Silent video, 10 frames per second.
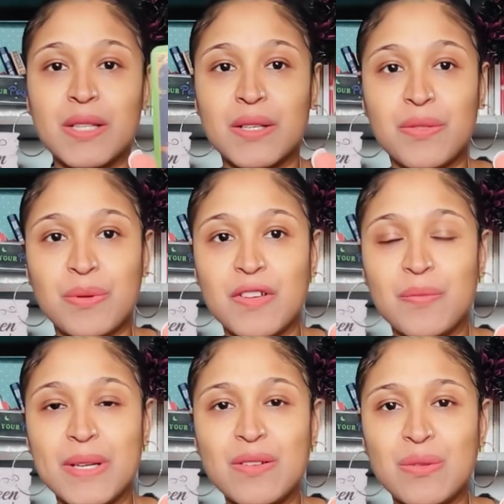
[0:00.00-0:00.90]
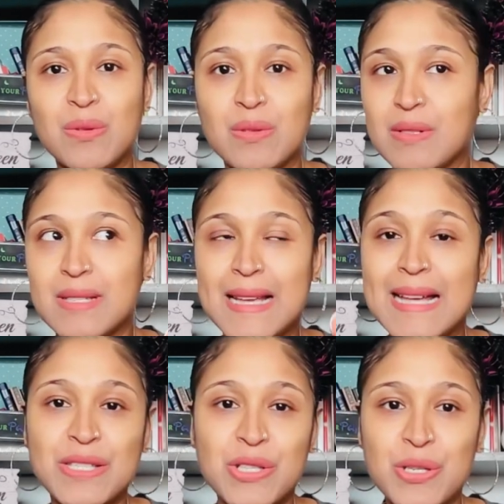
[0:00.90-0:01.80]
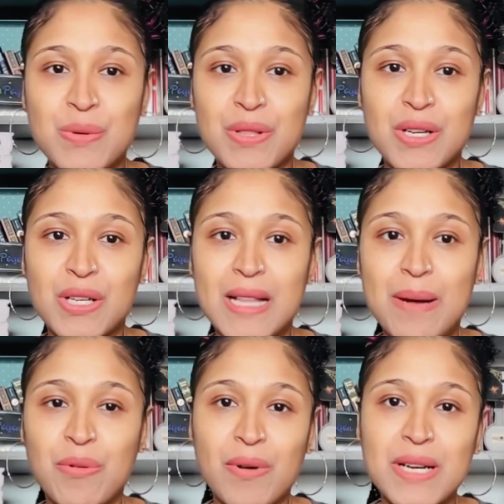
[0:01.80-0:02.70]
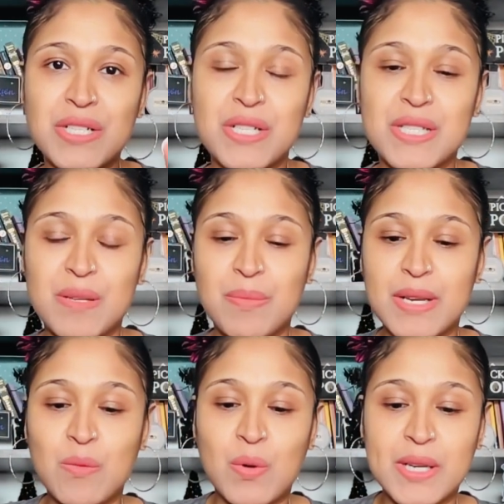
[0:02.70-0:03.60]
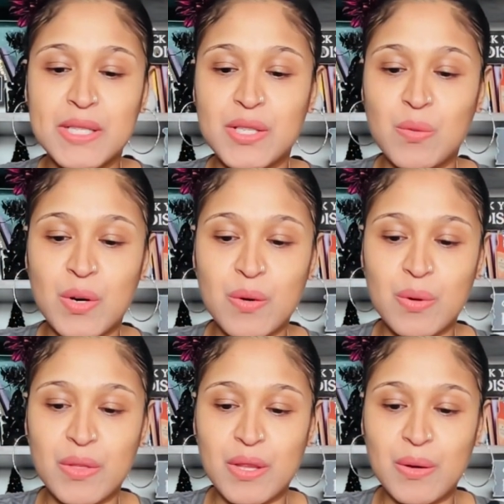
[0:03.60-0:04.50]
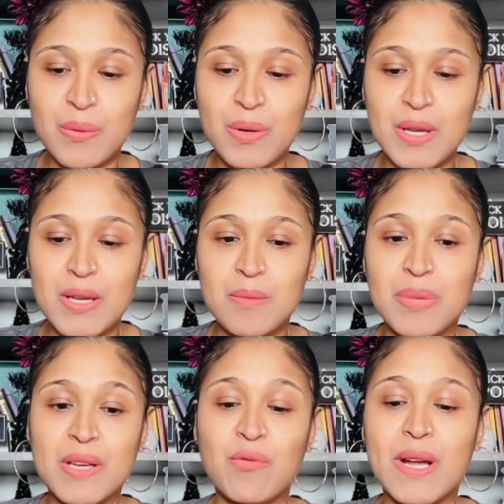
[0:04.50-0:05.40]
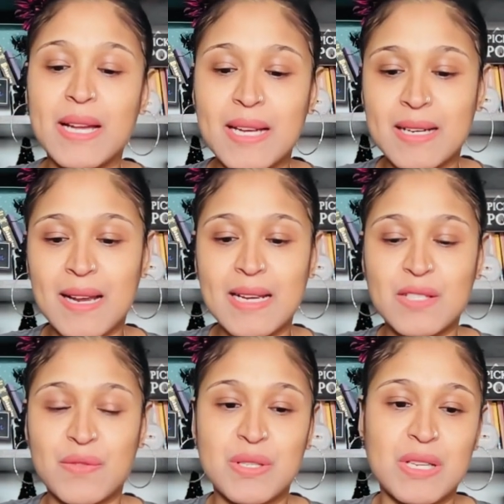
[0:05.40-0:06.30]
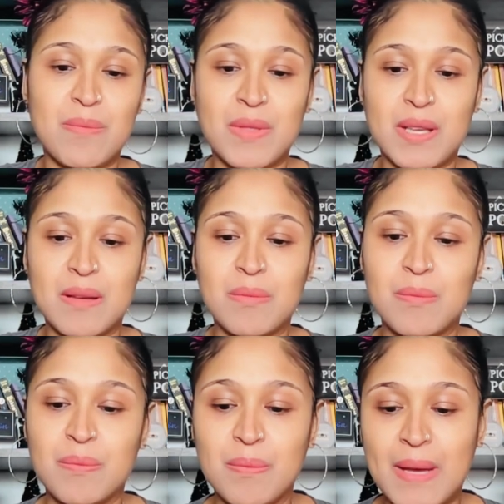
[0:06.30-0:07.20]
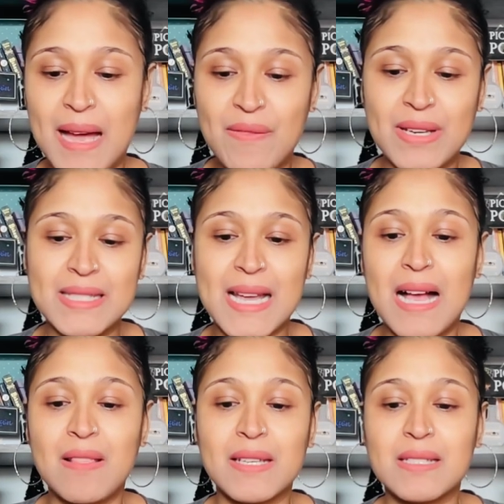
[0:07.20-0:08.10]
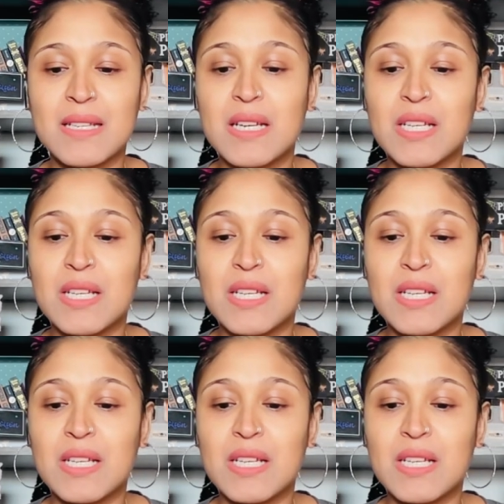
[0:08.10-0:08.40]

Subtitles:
The Three of Pentacles. This has to do with a collaboration, somebody wanting to work with you, being recognized for something, having talent.